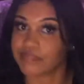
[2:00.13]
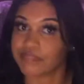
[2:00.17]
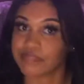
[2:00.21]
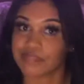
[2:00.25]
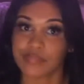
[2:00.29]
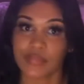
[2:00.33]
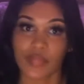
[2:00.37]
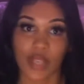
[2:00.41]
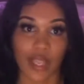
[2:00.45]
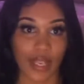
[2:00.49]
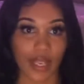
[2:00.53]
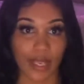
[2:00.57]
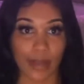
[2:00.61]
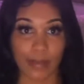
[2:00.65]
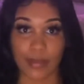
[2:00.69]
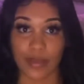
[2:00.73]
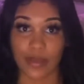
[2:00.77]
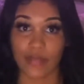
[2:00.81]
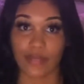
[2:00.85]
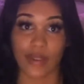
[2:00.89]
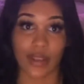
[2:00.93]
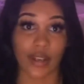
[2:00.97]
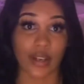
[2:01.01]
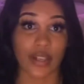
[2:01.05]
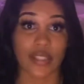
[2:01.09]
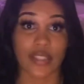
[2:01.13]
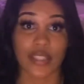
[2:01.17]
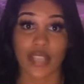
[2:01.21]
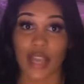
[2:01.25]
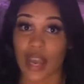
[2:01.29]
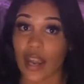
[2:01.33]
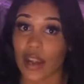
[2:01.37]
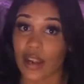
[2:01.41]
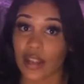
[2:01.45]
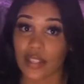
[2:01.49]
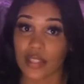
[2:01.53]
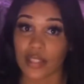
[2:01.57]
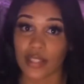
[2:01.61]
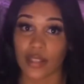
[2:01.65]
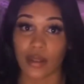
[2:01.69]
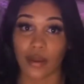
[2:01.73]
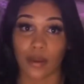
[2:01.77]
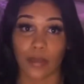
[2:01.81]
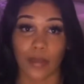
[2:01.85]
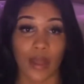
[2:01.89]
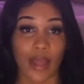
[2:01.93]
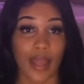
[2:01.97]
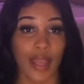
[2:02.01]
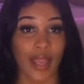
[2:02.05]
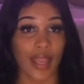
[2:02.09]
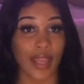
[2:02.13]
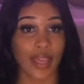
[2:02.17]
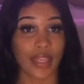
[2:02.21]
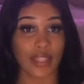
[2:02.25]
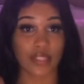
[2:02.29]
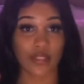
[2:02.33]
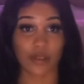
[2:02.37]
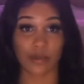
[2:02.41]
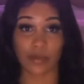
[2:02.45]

It can be very tiresome. It's going to be